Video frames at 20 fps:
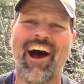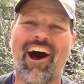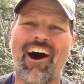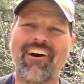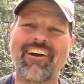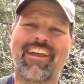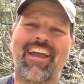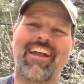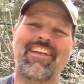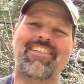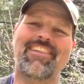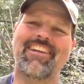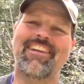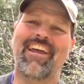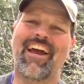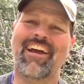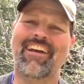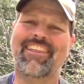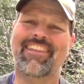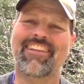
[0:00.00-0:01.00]
I'll catch you
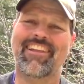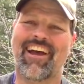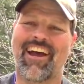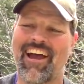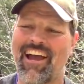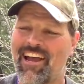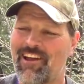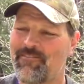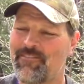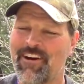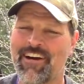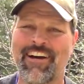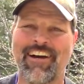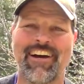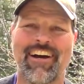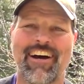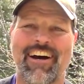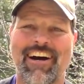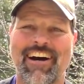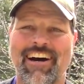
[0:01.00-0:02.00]
next time.
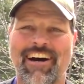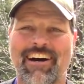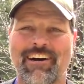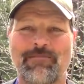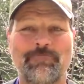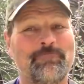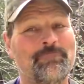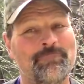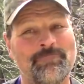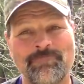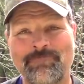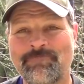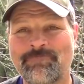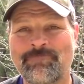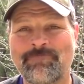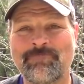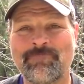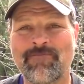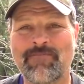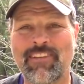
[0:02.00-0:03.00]

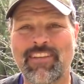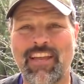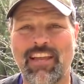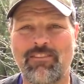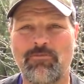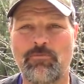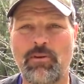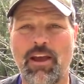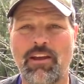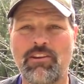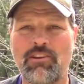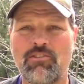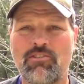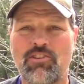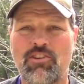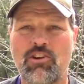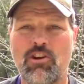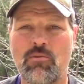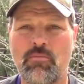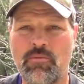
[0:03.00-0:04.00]
Catch me on
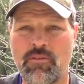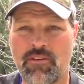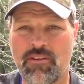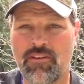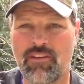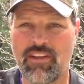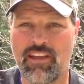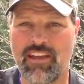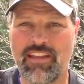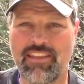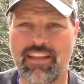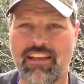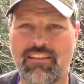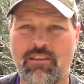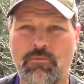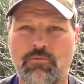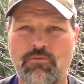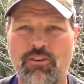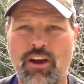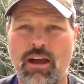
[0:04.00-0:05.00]
YouTube, hit that
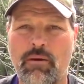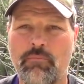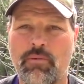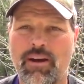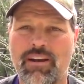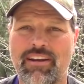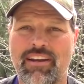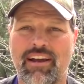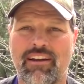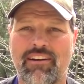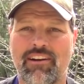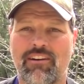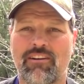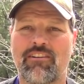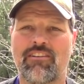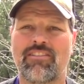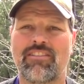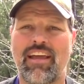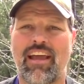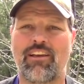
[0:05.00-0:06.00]
subscribe button down there.
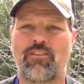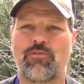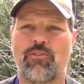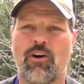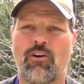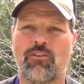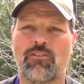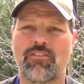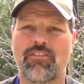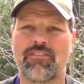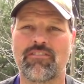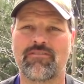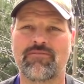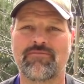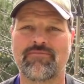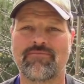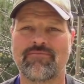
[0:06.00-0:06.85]
Thanks, folks.